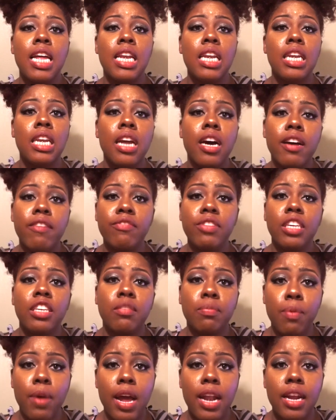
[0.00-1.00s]
love
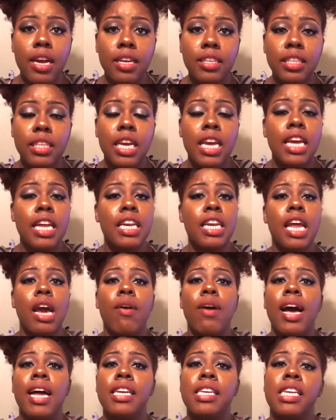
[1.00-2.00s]
these products.
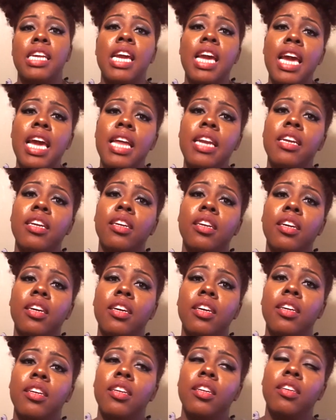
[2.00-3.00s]
Now, I did
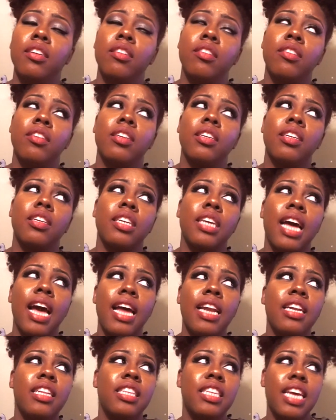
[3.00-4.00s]

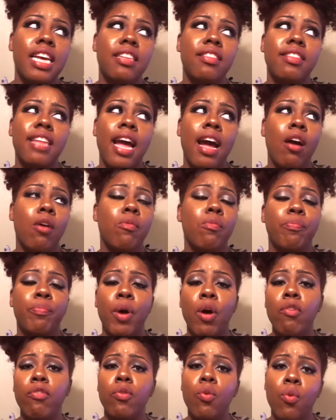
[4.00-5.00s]
kind of test out
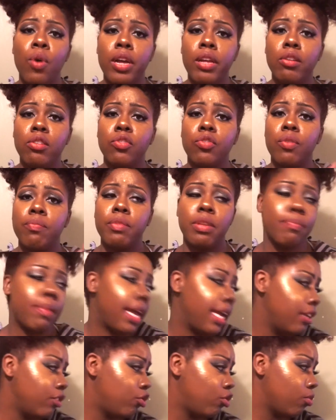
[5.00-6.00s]
both oils from The
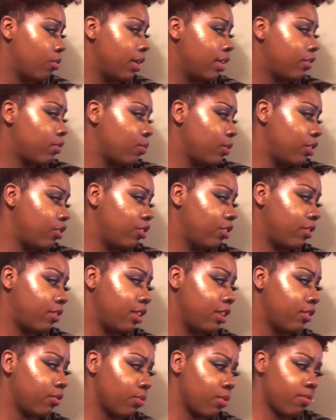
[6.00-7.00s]
Main Choice, which is
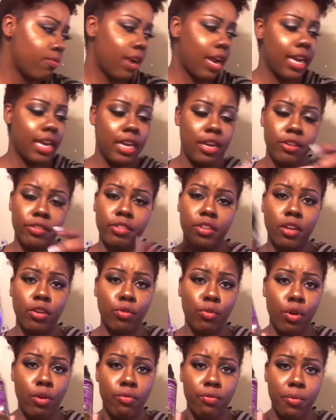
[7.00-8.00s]
this one right here, it's her
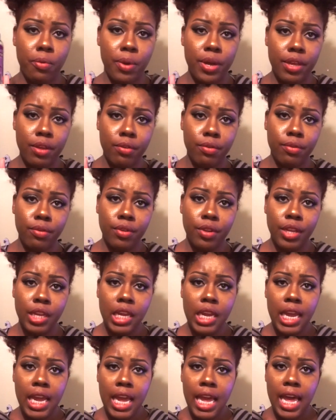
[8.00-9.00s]
growth oil,
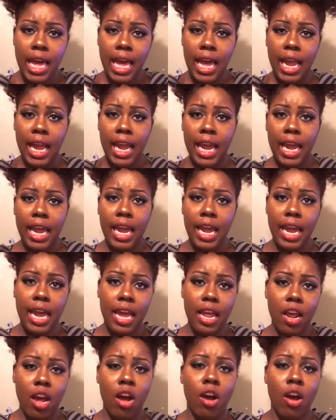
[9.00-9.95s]
and